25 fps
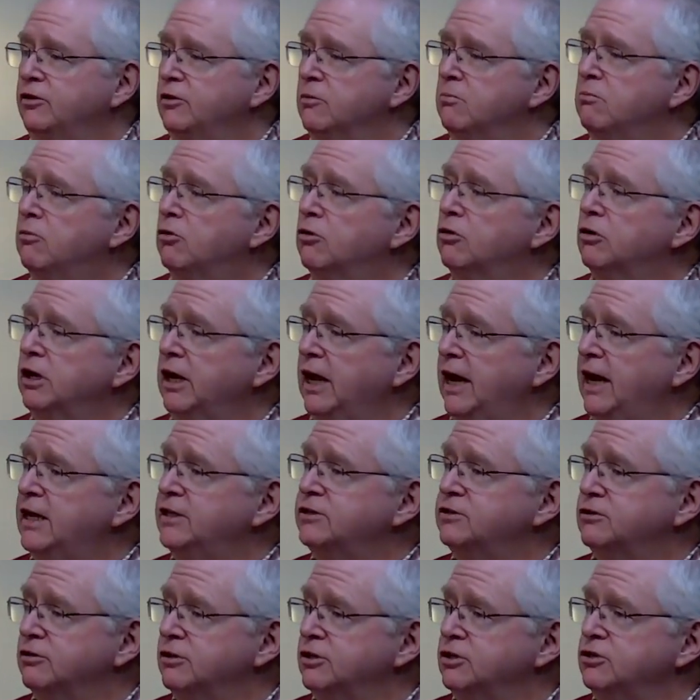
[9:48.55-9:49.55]
The moral
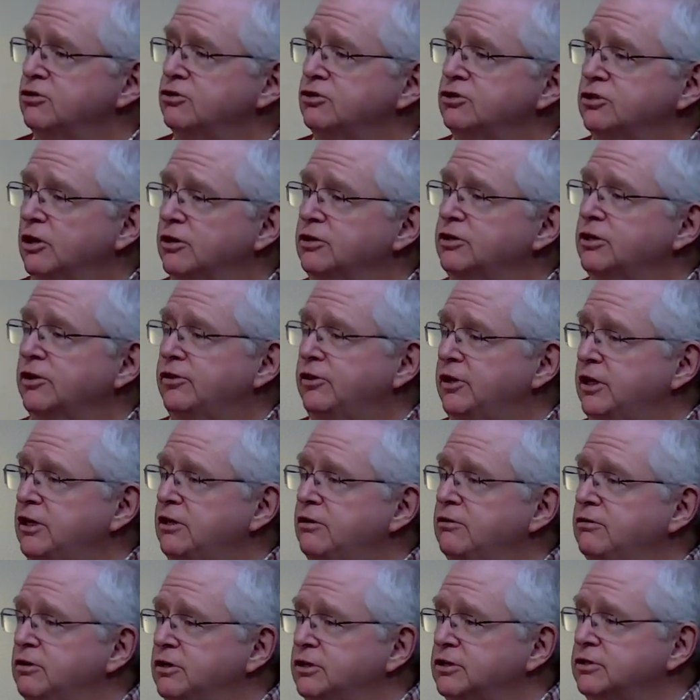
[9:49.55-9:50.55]
hazard is you start to
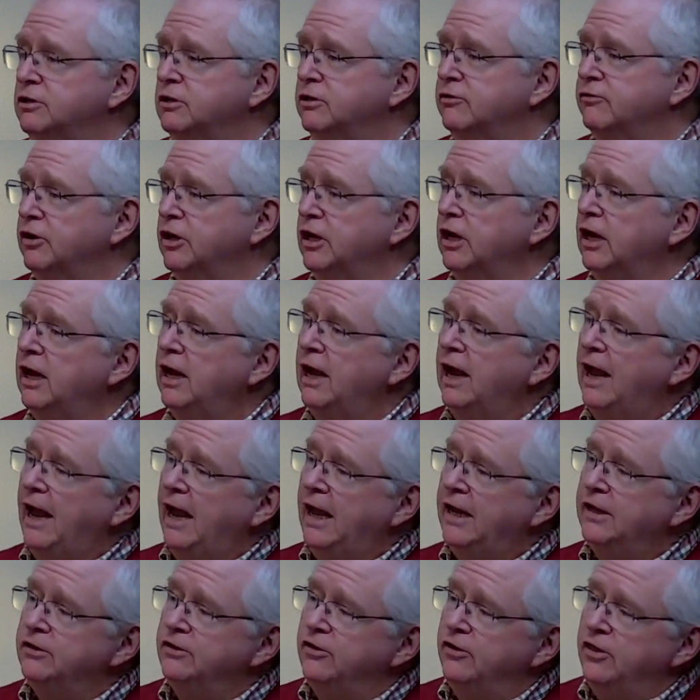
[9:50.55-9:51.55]
think you deserve it,
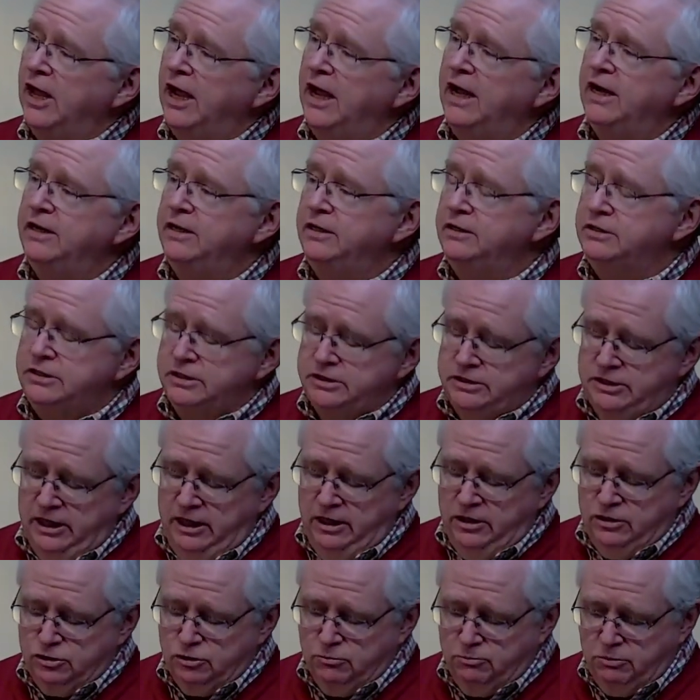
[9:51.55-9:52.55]
and that is a
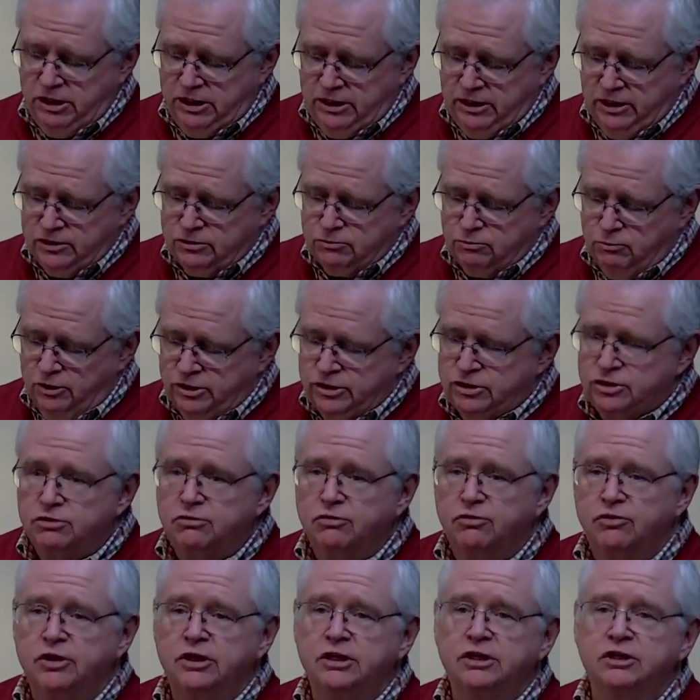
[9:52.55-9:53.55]
danger, because once
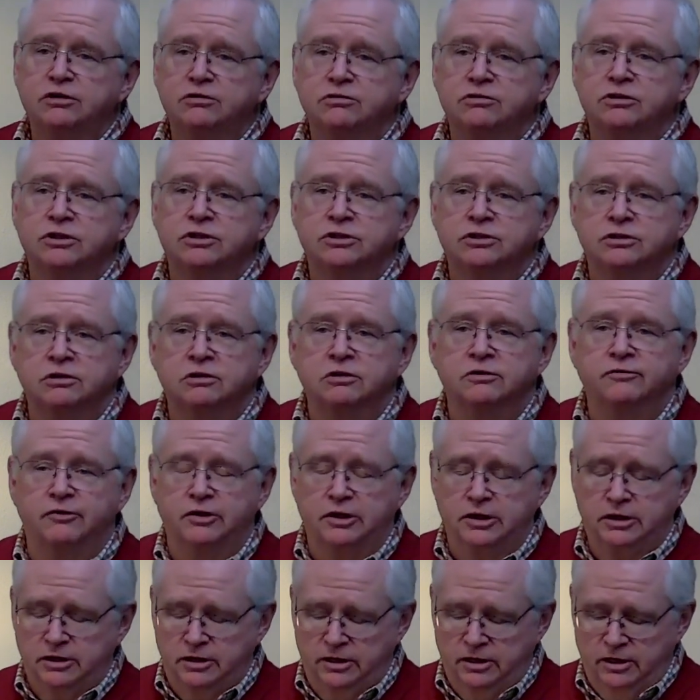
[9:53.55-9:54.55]
you think you deserve
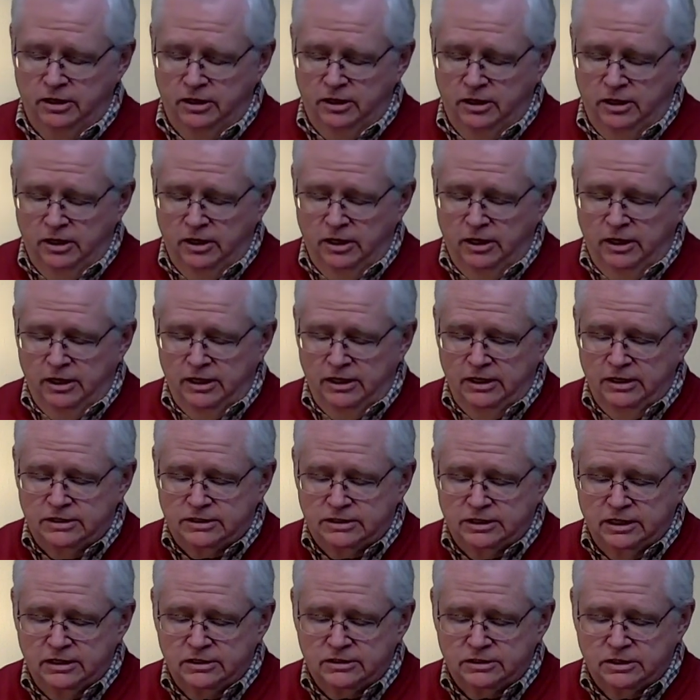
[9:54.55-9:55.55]
it, he
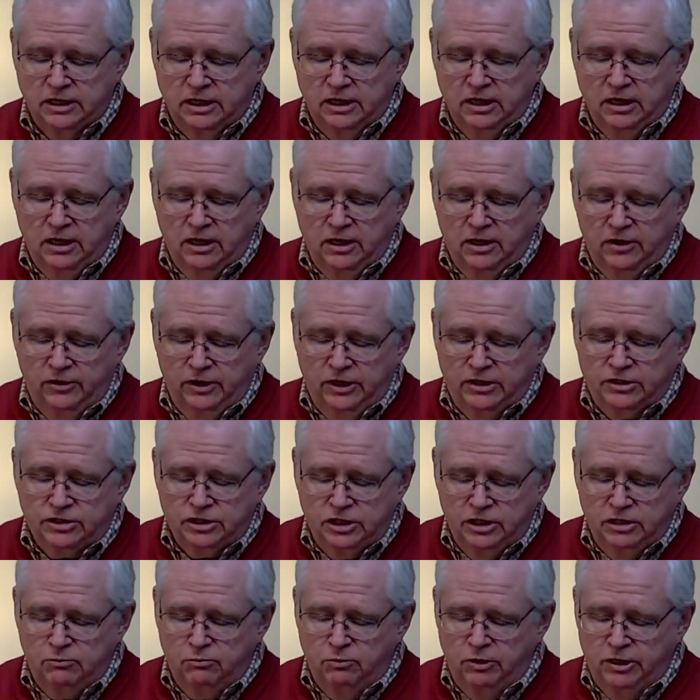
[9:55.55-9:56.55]
says, they
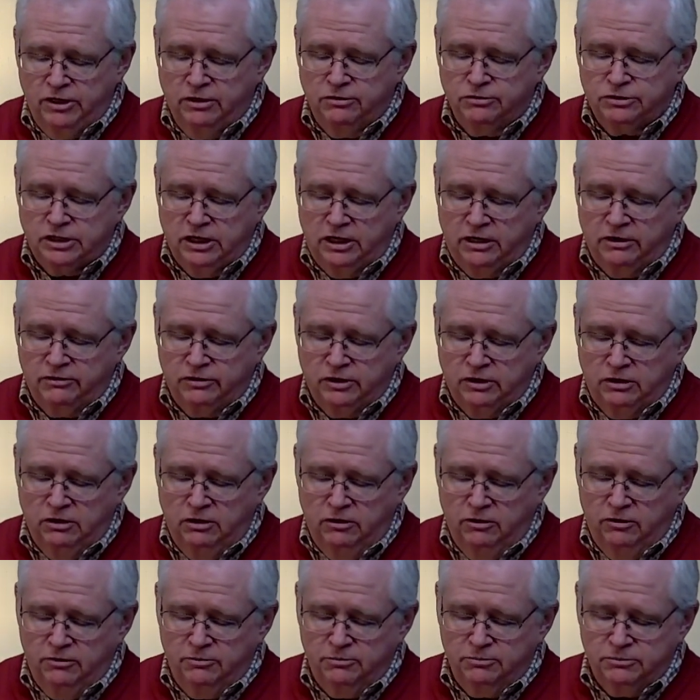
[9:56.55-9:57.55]
cheat widows out of their
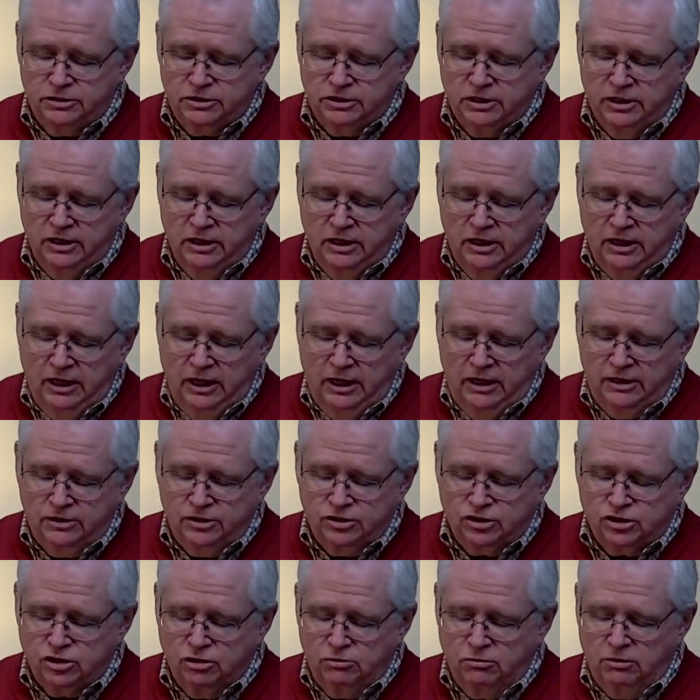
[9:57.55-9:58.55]
homes, and
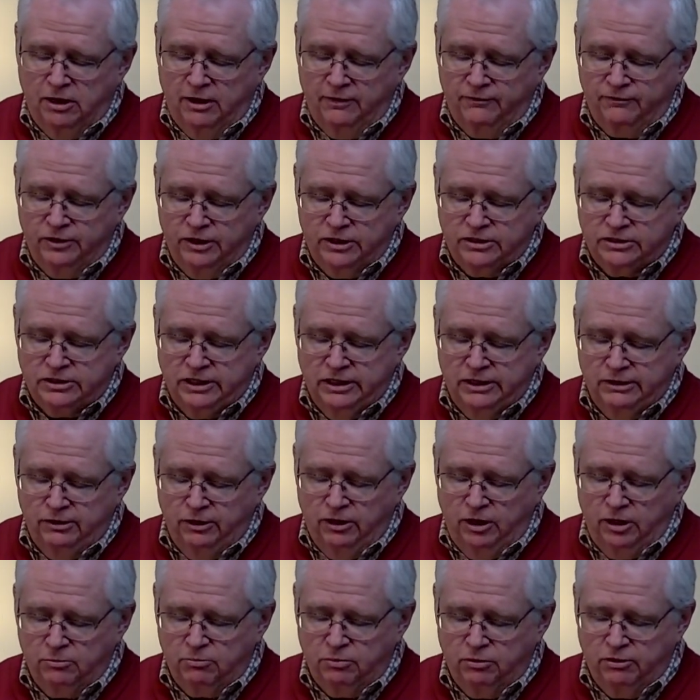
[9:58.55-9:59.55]
to show off, they say
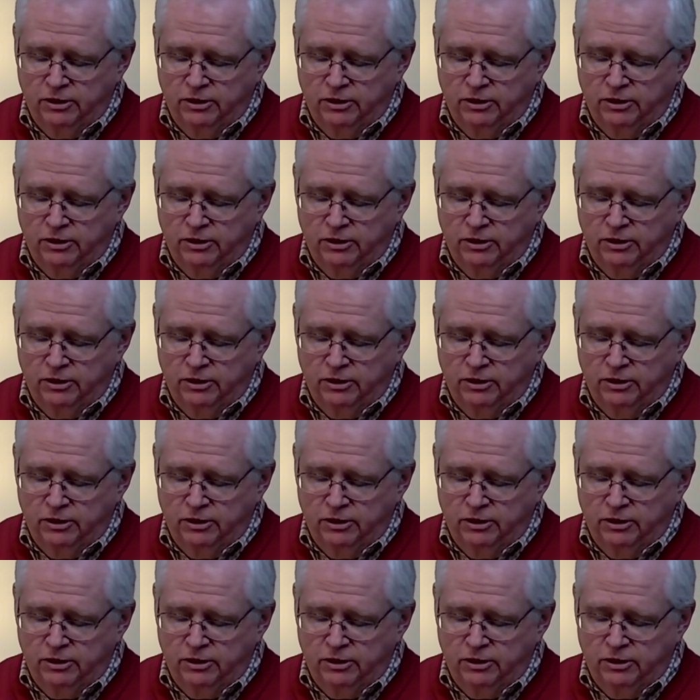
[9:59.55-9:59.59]
long